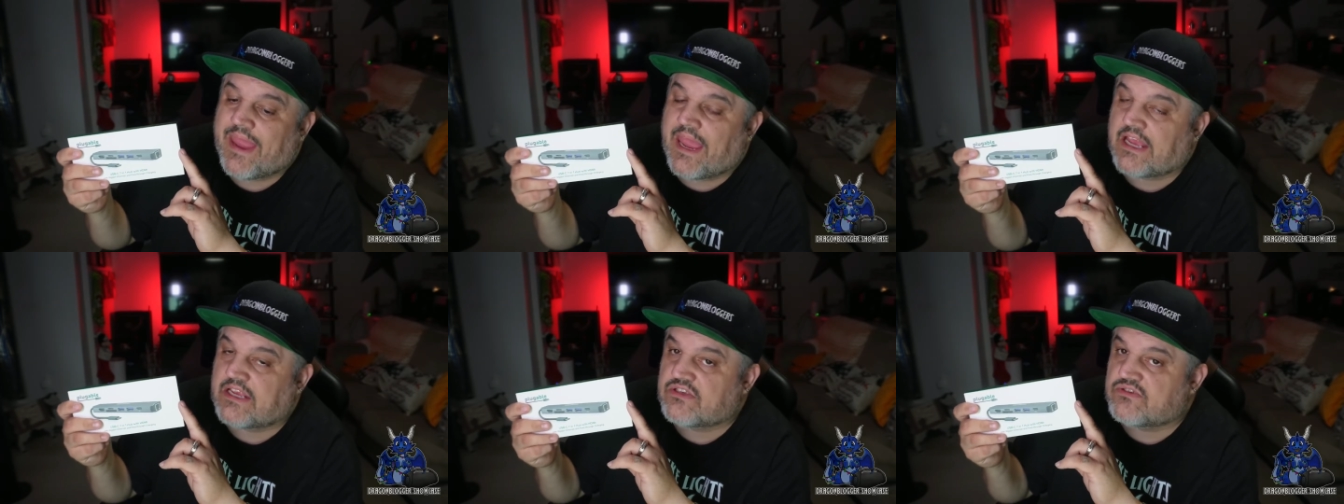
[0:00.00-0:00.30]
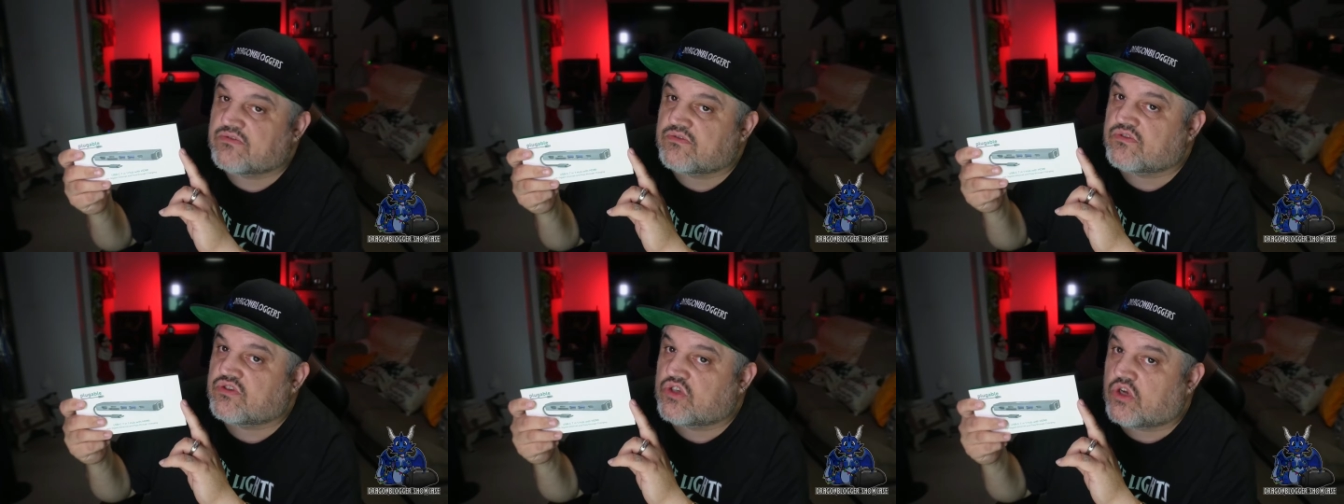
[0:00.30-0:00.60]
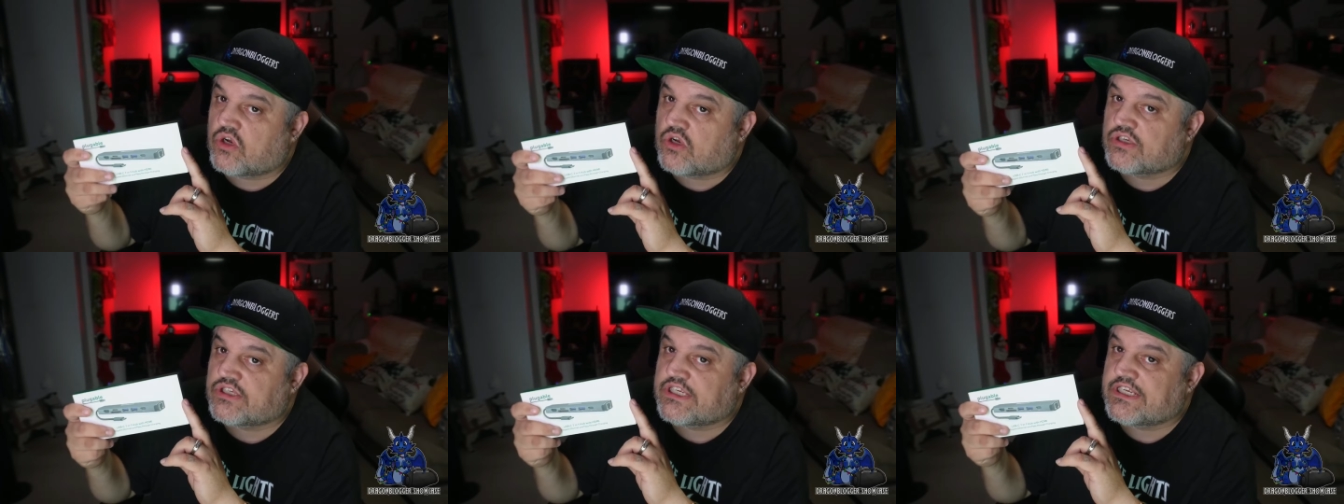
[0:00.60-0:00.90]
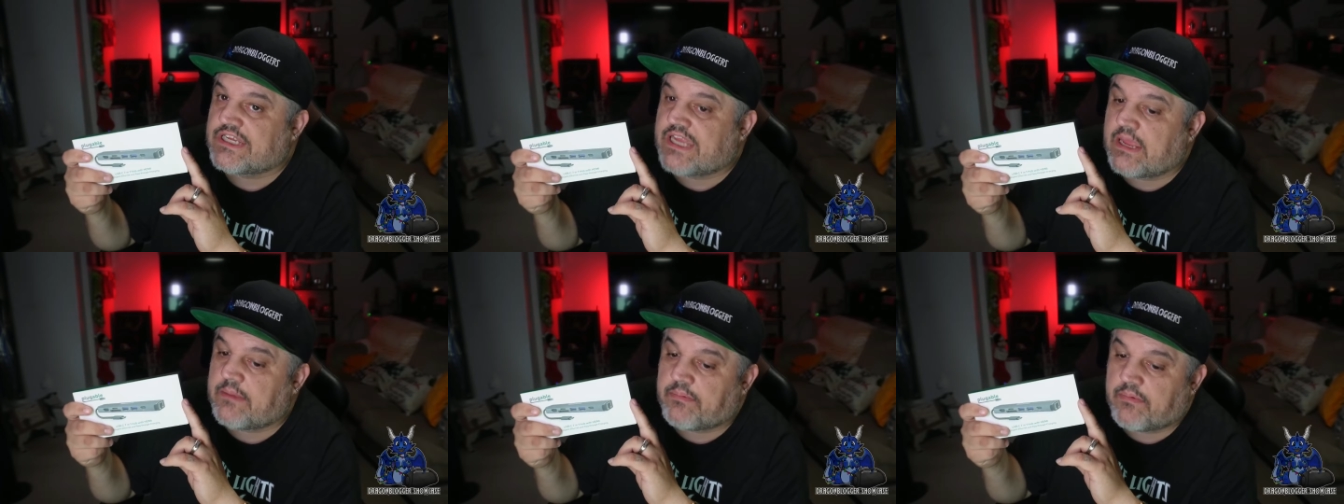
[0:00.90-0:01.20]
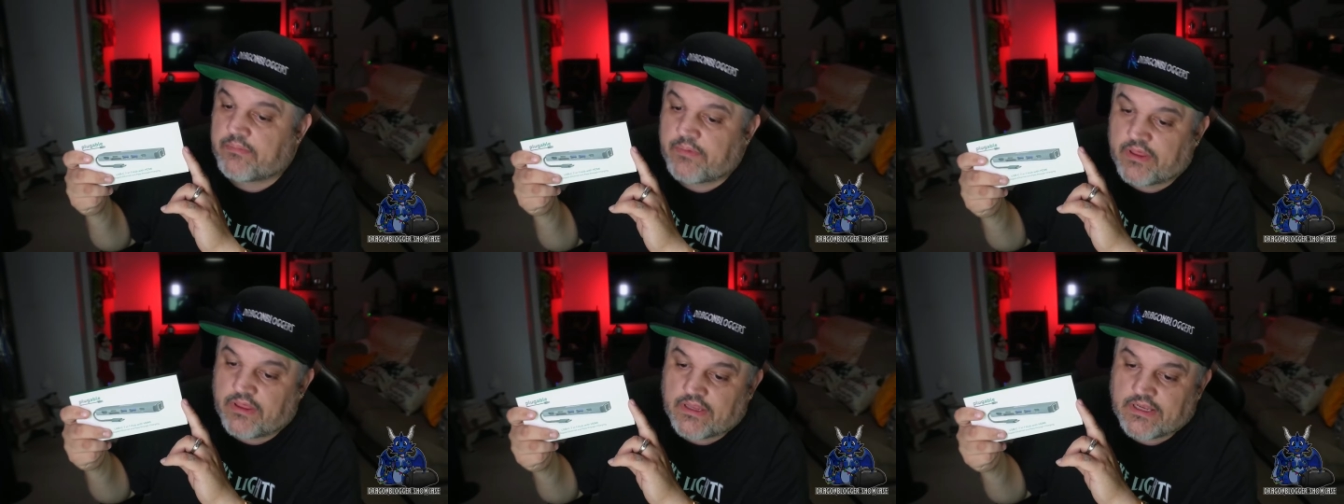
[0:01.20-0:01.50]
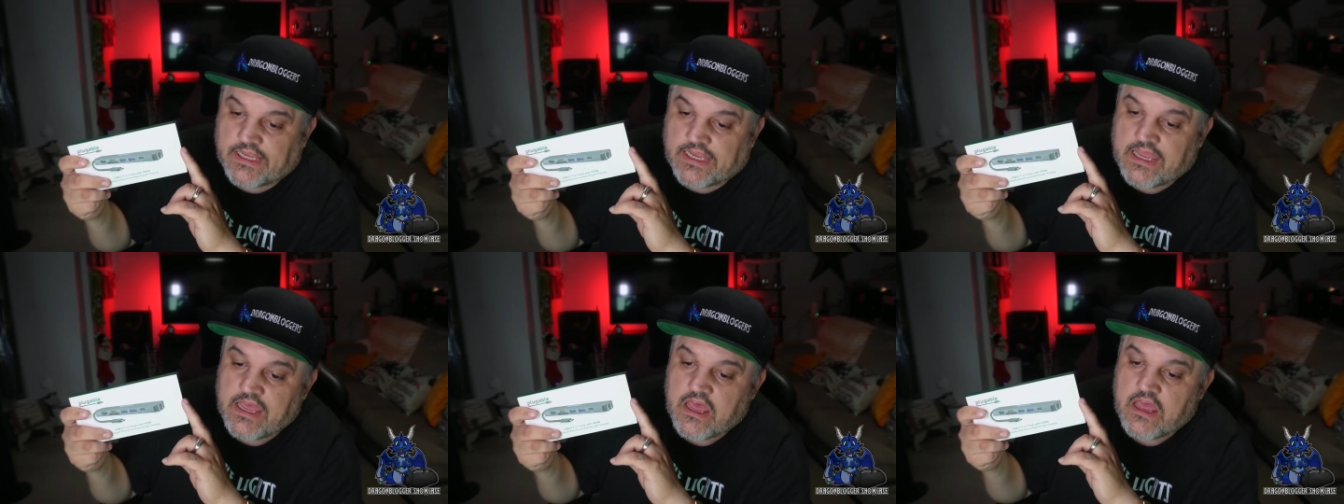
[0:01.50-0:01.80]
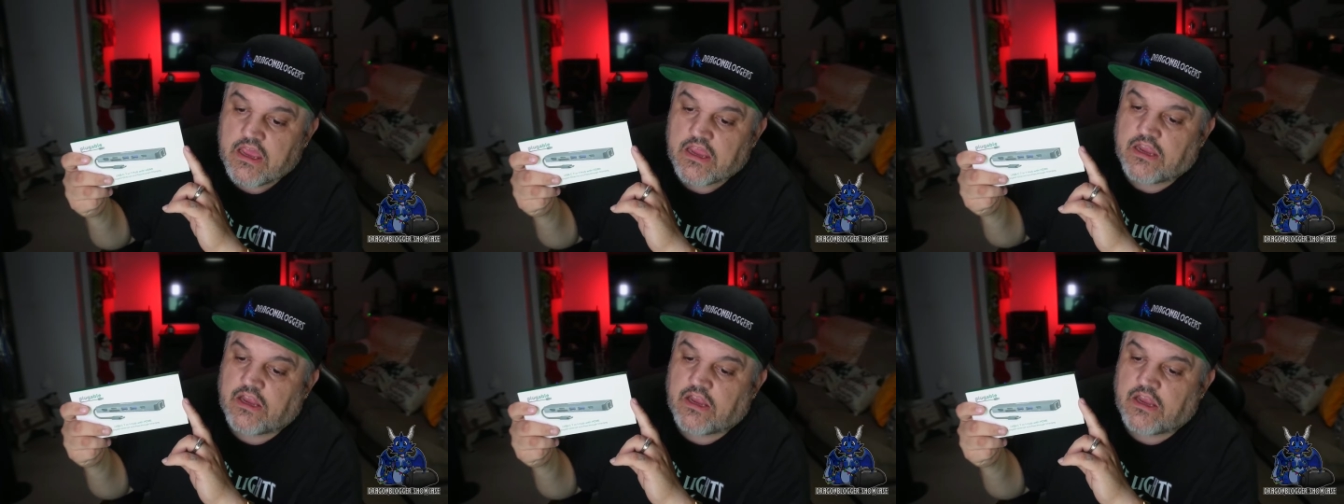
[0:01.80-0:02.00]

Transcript: pass through charging capability.